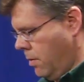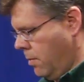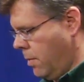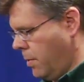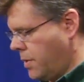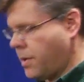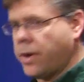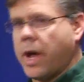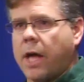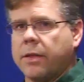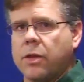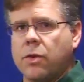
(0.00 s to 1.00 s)
When we turn
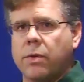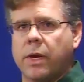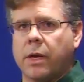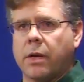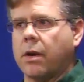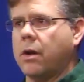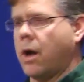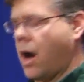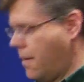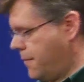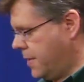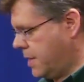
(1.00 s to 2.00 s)
on the unit,
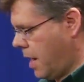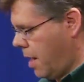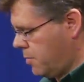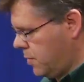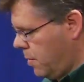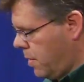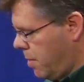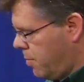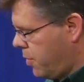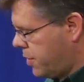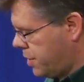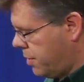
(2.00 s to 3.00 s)
oftentimes we want to
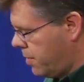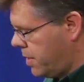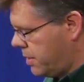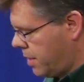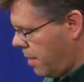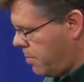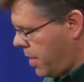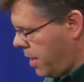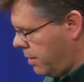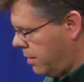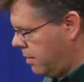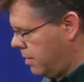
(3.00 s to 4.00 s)
push the reset
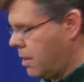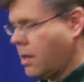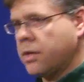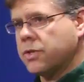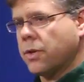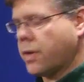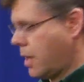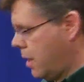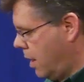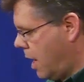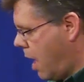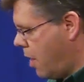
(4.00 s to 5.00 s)
button so that it
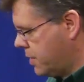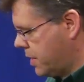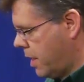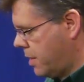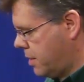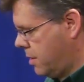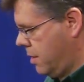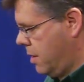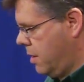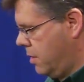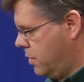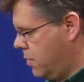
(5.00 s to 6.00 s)
allows us
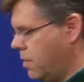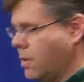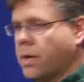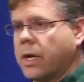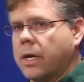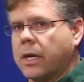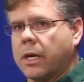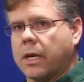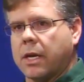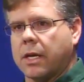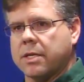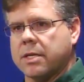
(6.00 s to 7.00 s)
to
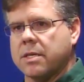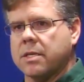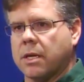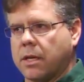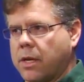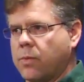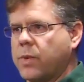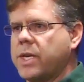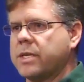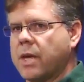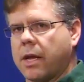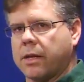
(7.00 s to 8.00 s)
consistently
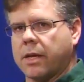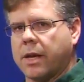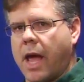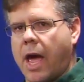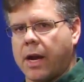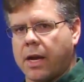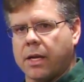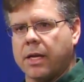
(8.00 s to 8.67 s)
reset the data